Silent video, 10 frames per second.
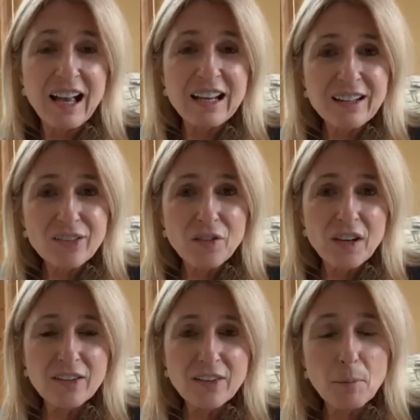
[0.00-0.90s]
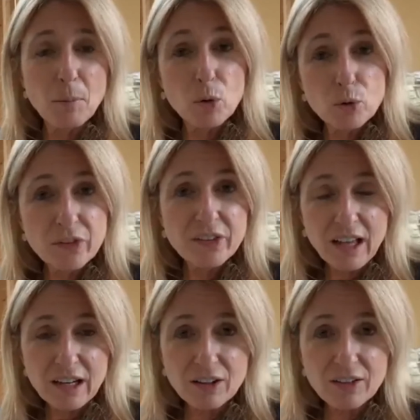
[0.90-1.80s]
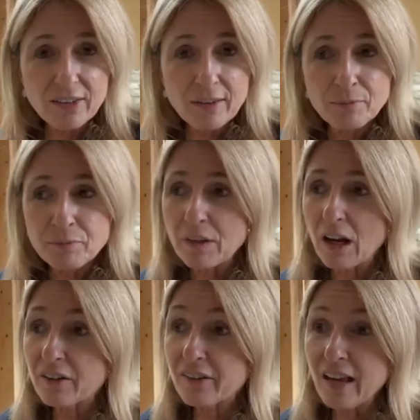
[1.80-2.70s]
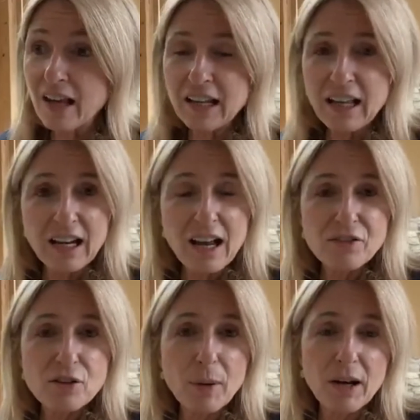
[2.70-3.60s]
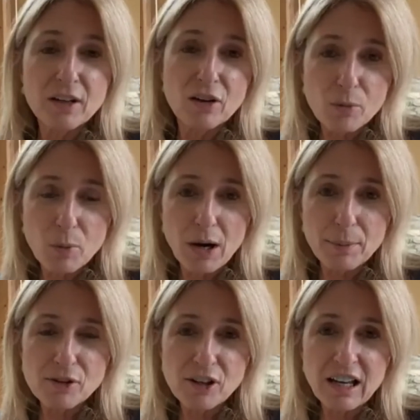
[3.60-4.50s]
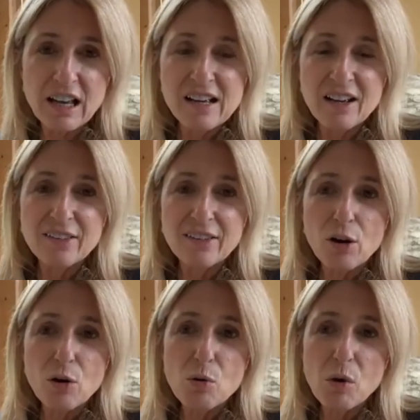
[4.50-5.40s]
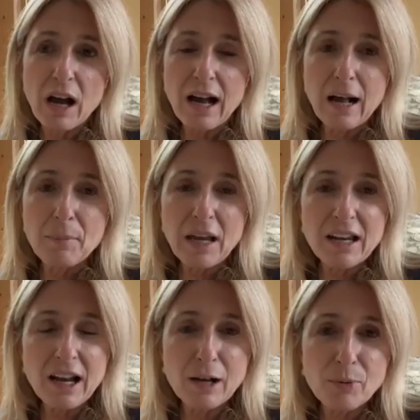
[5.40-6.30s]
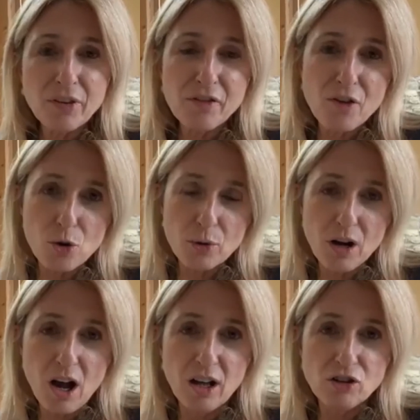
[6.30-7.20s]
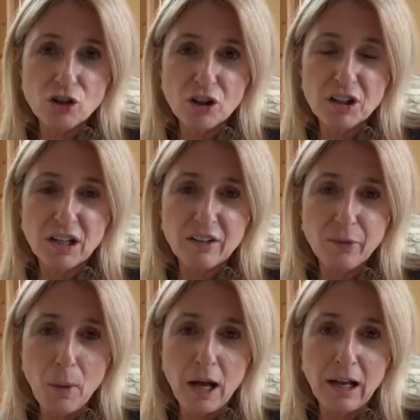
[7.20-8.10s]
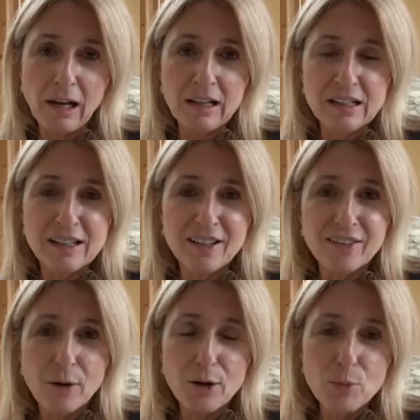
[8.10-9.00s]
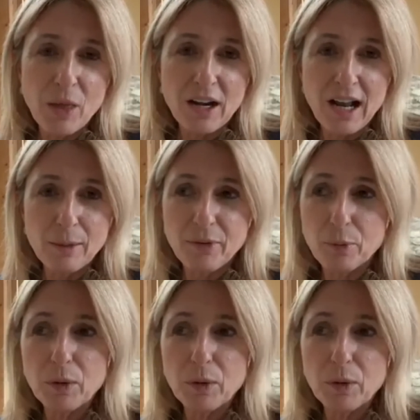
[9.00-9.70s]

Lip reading: And let's face it, most sellers are selling and have to buy another property. So it helps the forward on journey as well. So I hope that helps.